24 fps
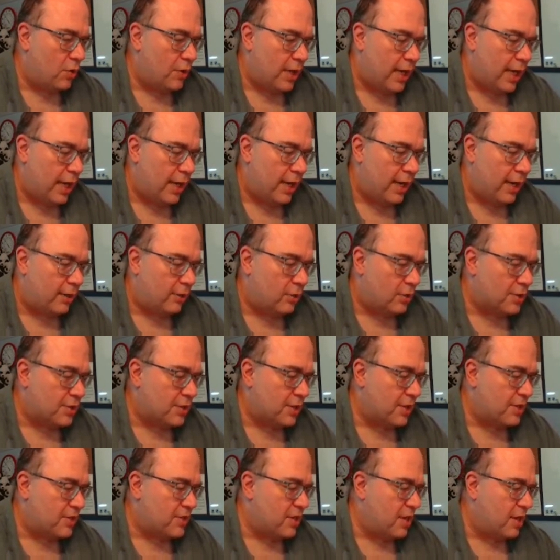The AI looks at
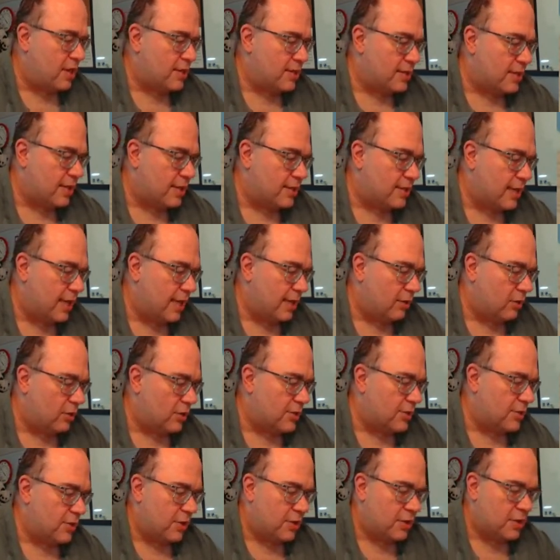the sun, says that
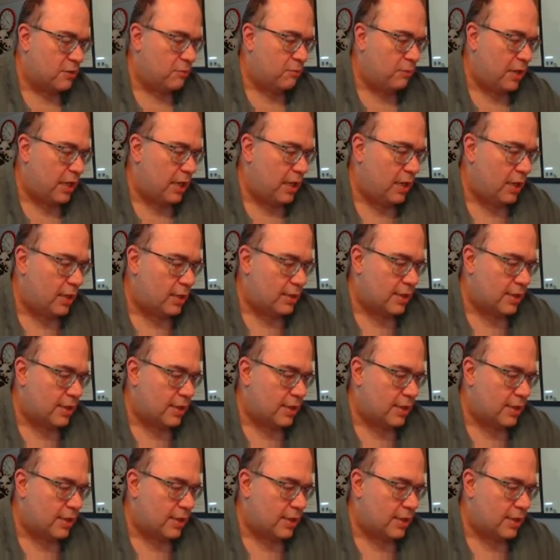looks good to me,